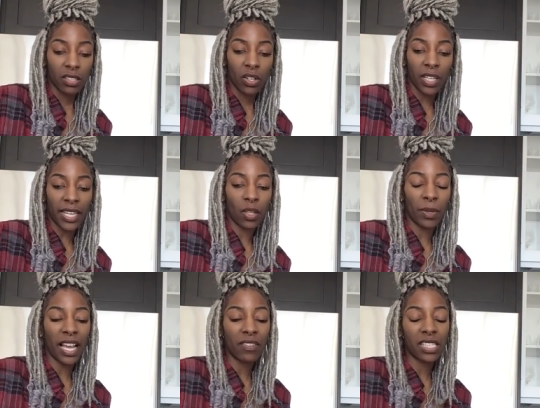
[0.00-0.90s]
Okay, then
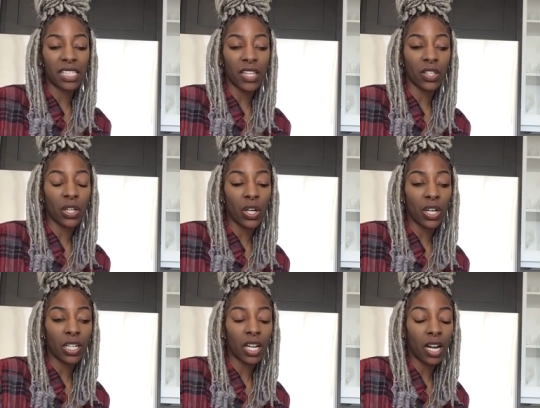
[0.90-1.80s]
we have the death
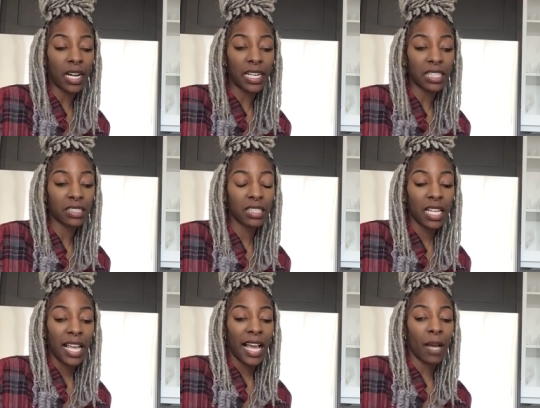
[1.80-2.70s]
card. All right.
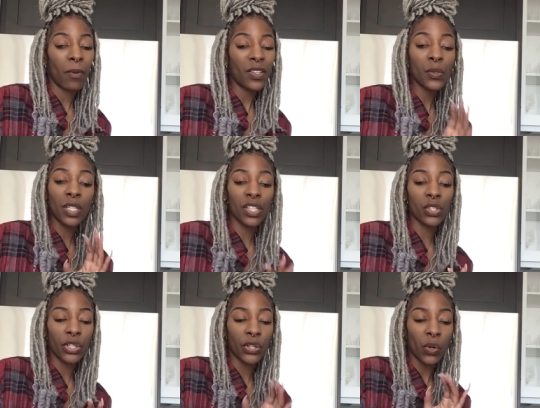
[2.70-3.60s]
I'm also getting
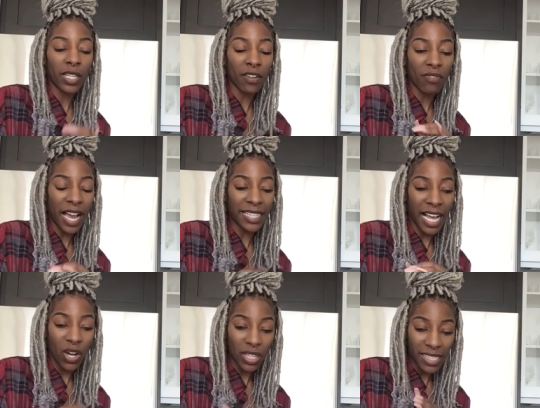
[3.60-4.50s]
to you're going to find
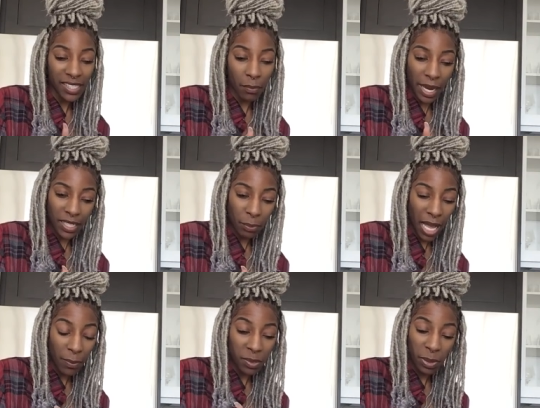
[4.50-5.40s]
out that somebody
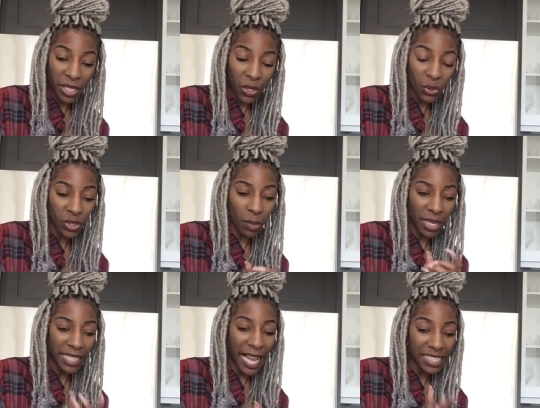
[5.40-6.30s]
pops pills or
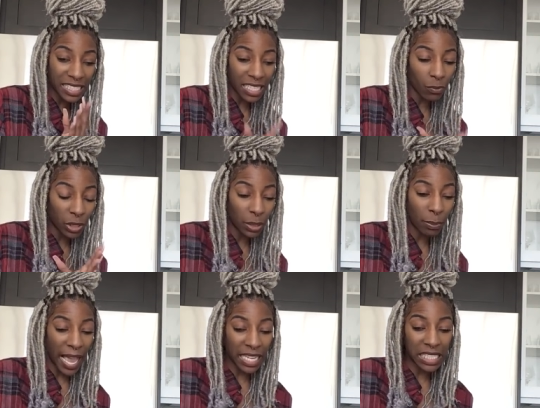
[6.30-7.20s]
somebody has a really
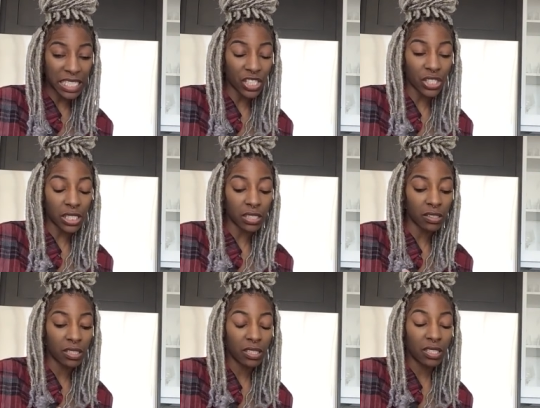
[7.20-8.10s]
bad addiction.
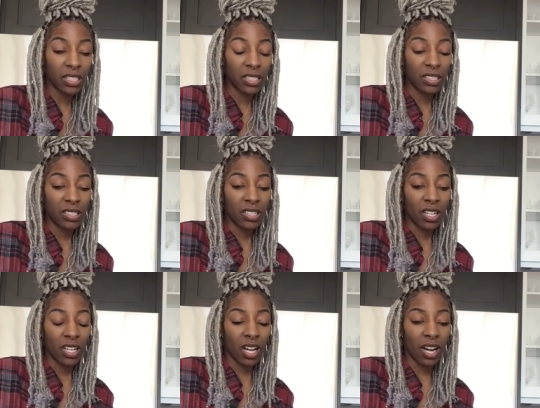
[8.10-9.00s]

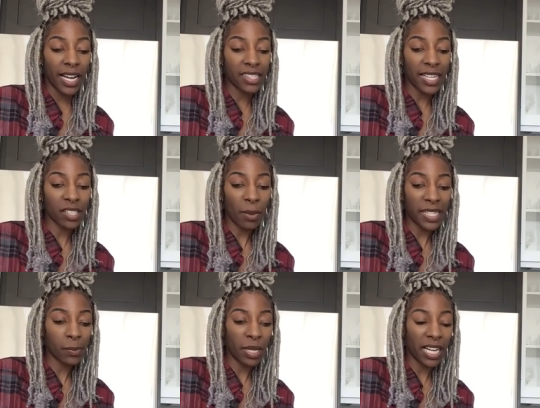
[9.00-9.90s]
All right, it's like somebody
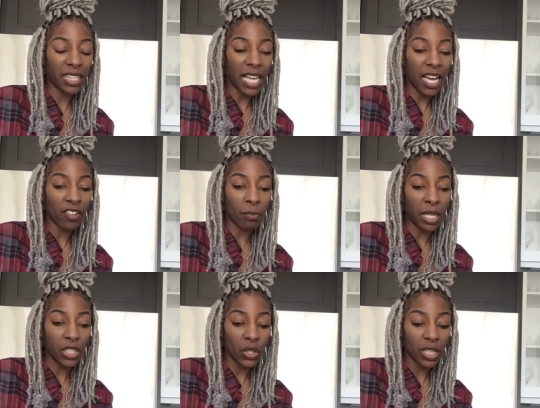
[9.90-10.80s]
spending a lot of
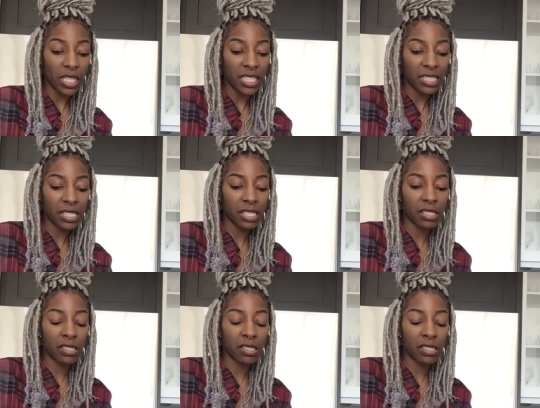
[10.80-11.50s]
money on this.